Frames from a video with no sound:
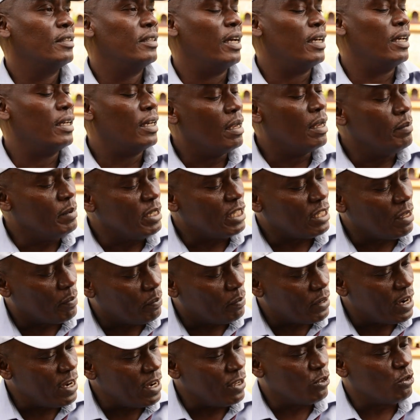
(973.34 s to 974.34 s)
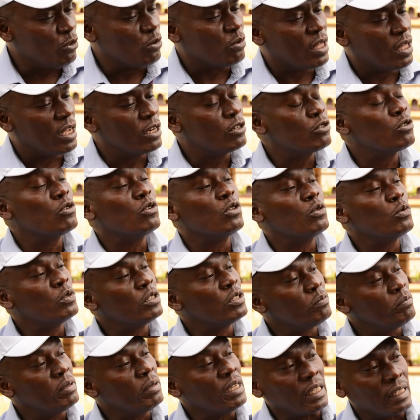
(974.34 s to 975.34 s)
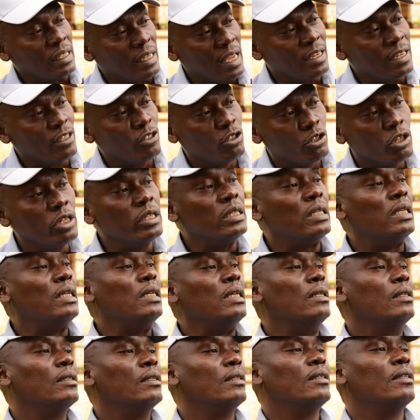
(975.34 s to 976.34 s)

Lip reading: And let me surprise you, that road was being done jointly